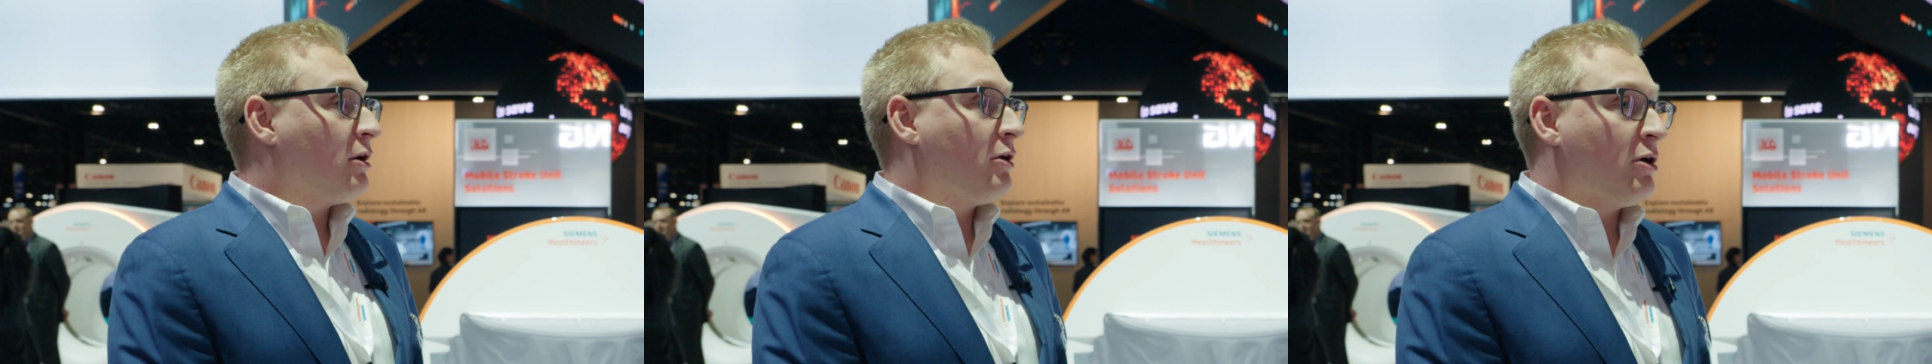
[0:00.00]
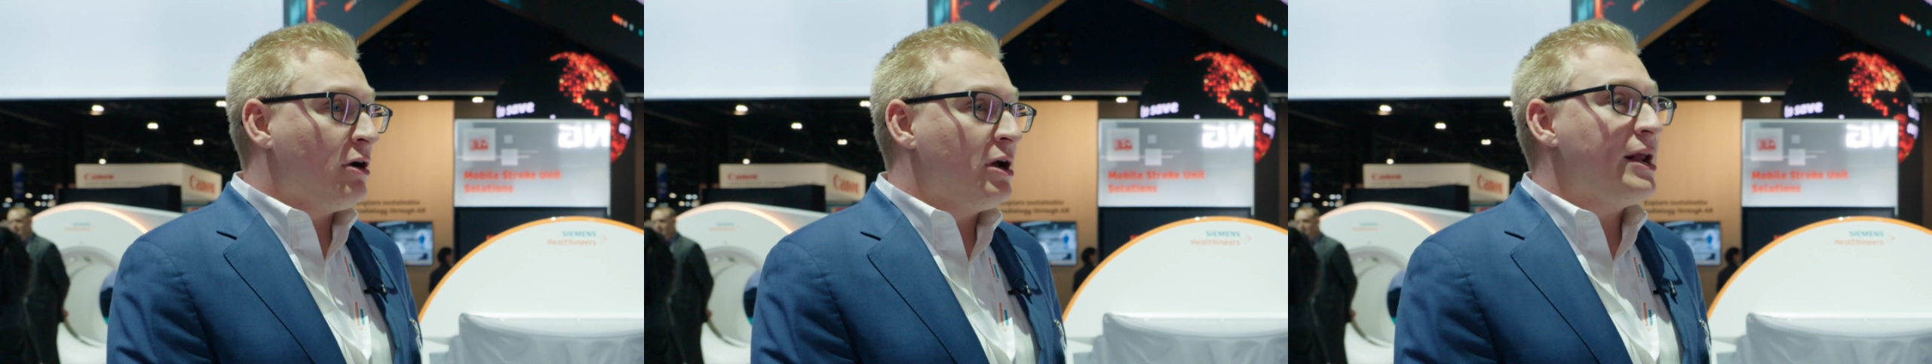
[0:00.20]

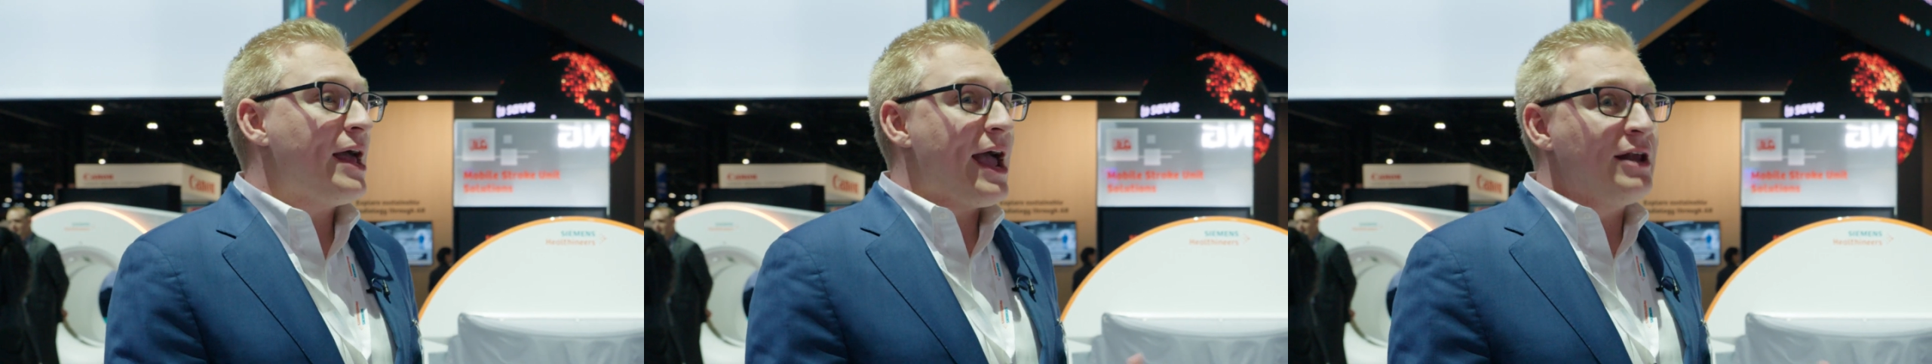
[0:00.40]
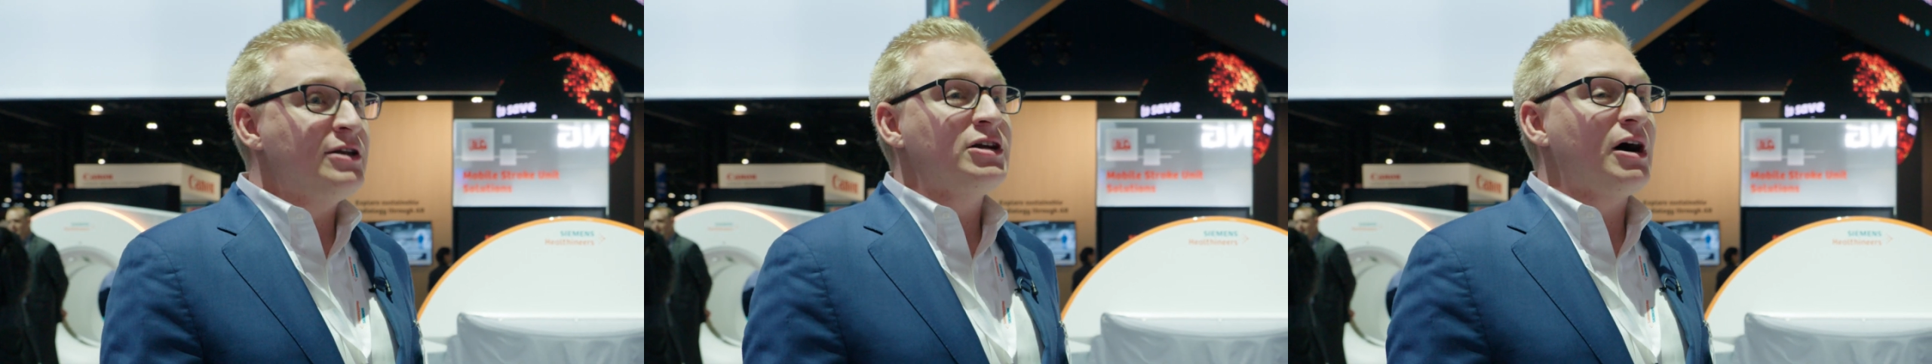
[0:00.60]
could
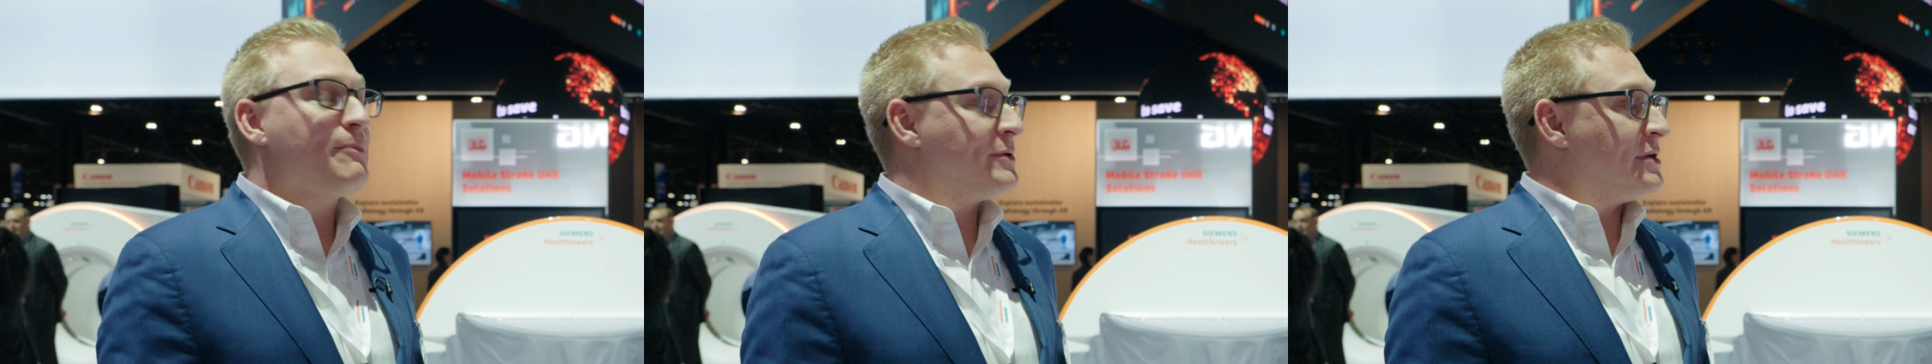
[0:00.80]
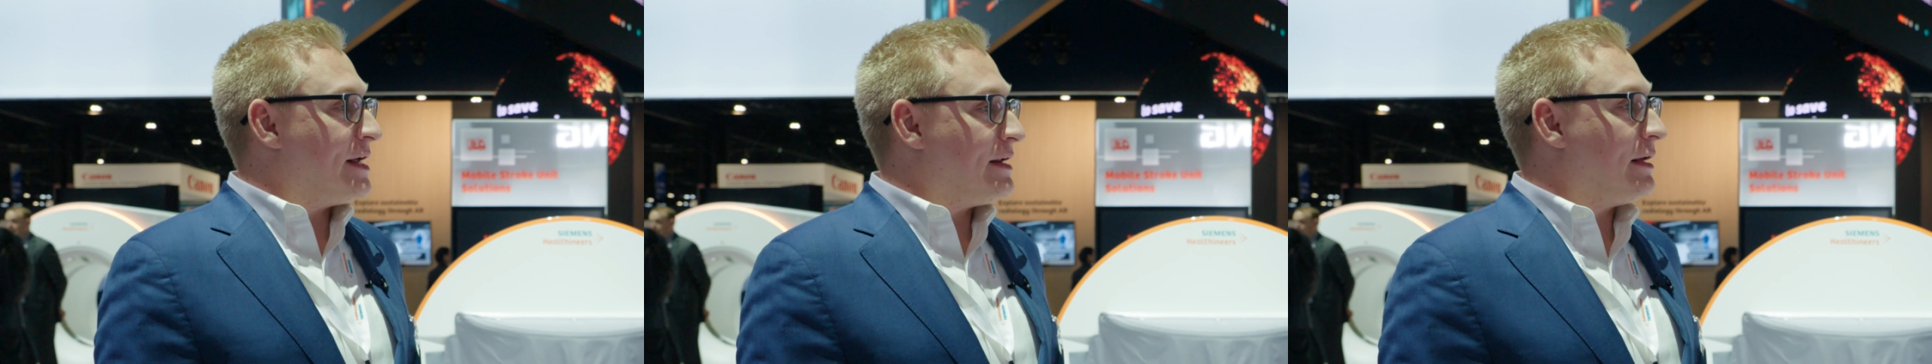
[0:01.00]
end
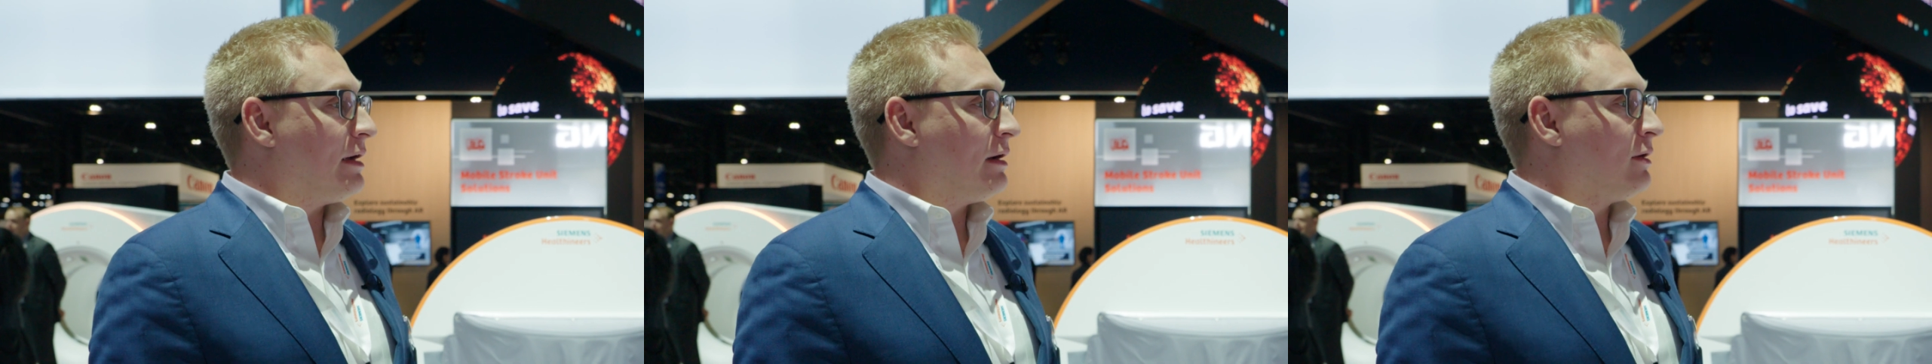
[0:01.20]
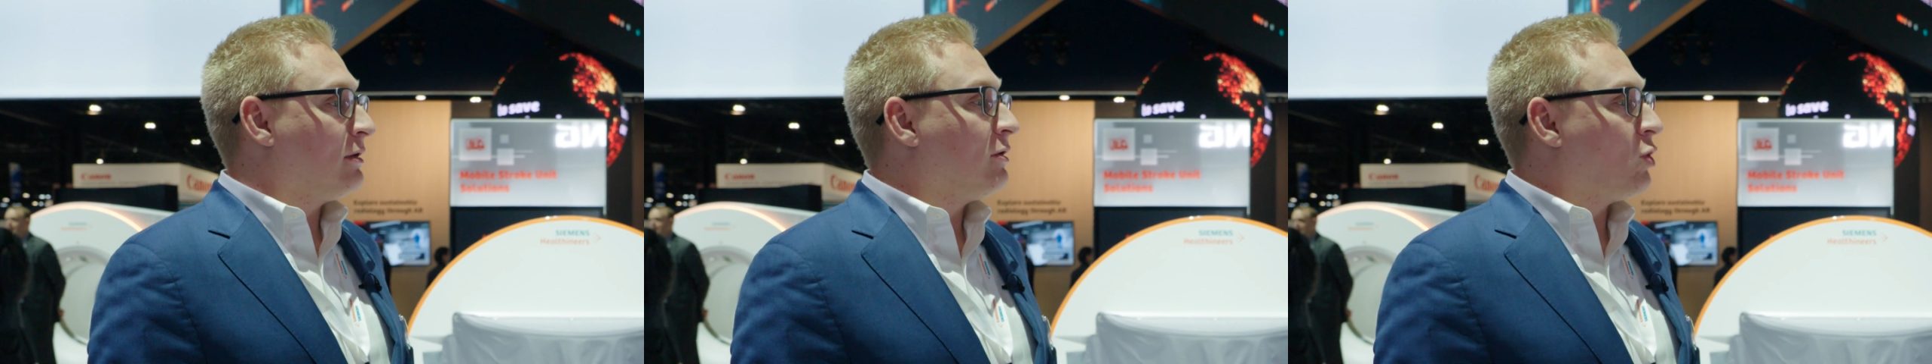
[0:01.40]
up
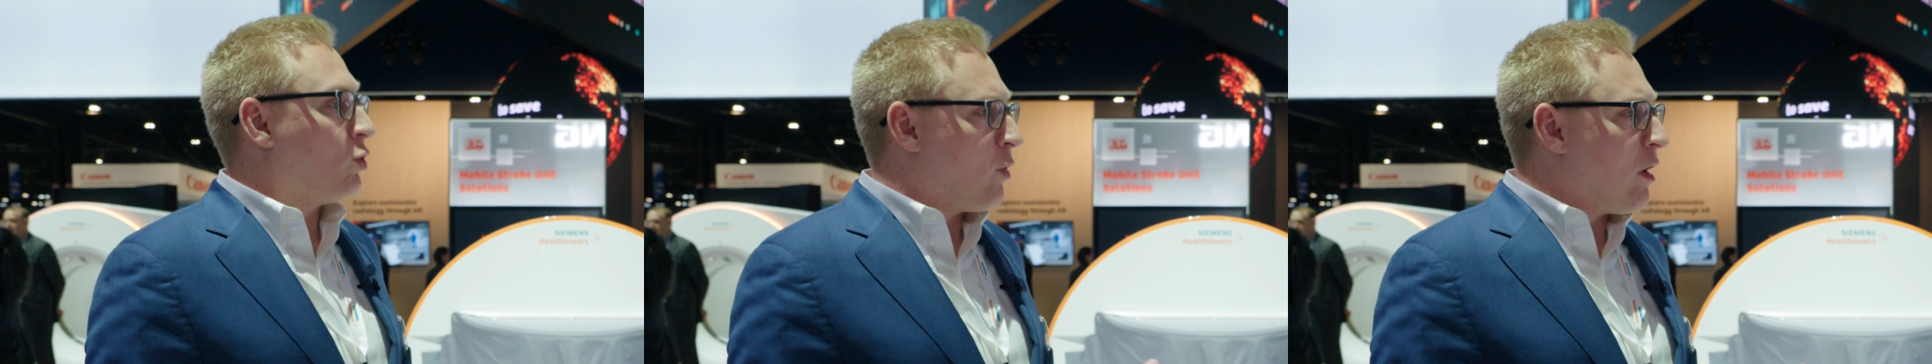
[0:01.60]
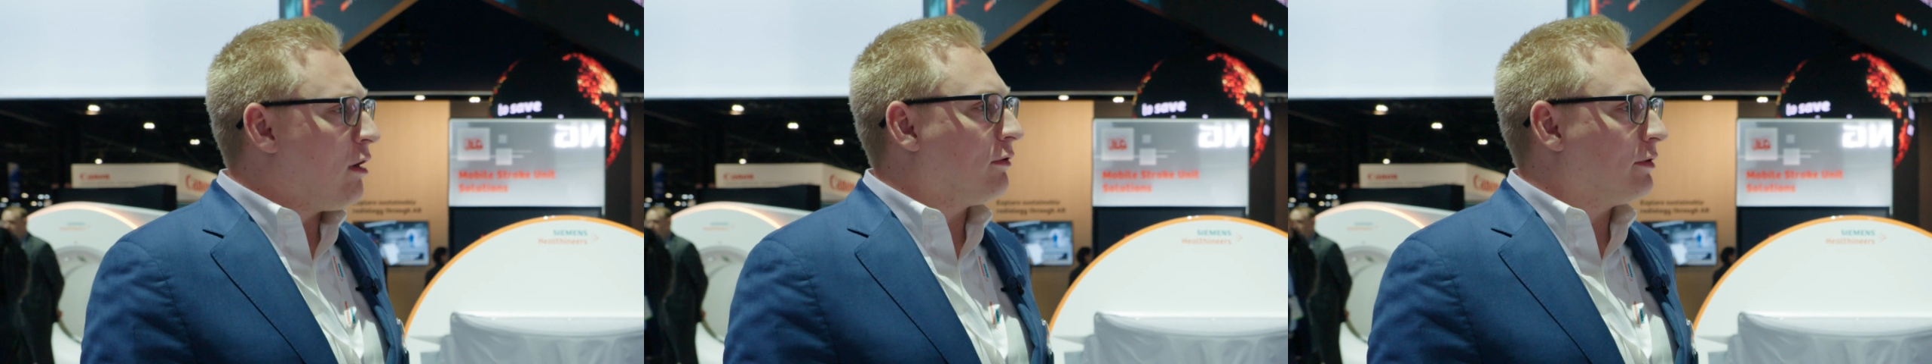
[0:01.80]
needing
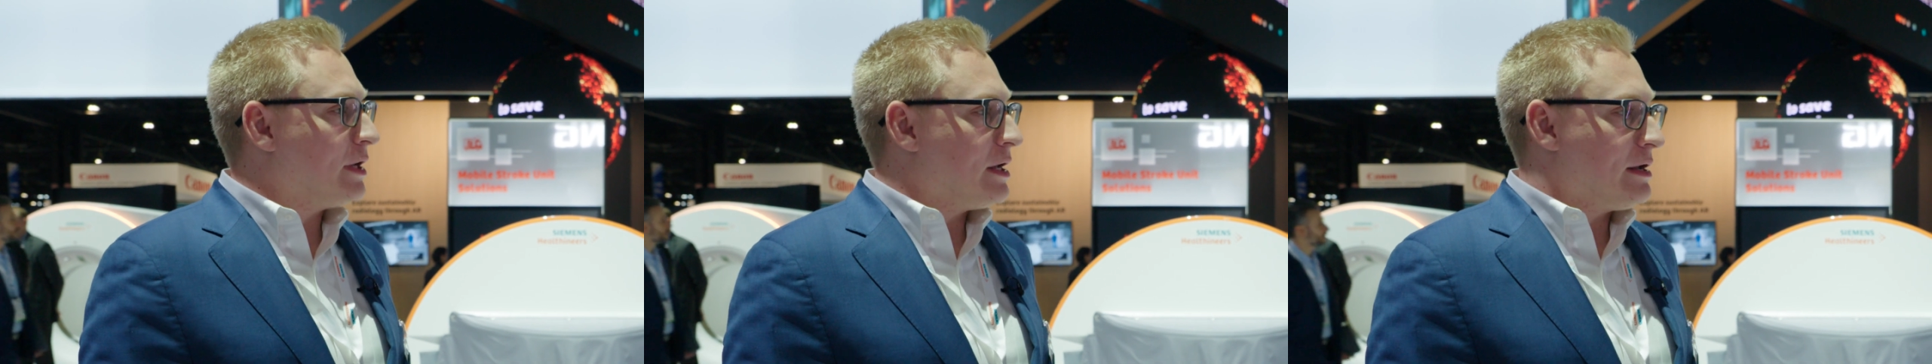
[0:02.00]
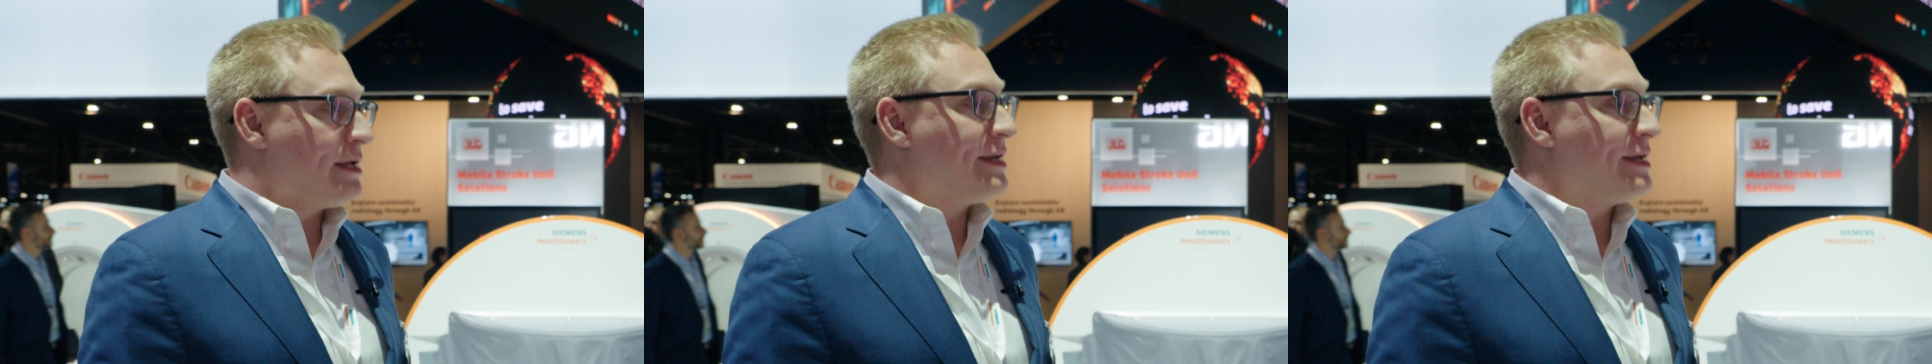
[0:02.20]
quality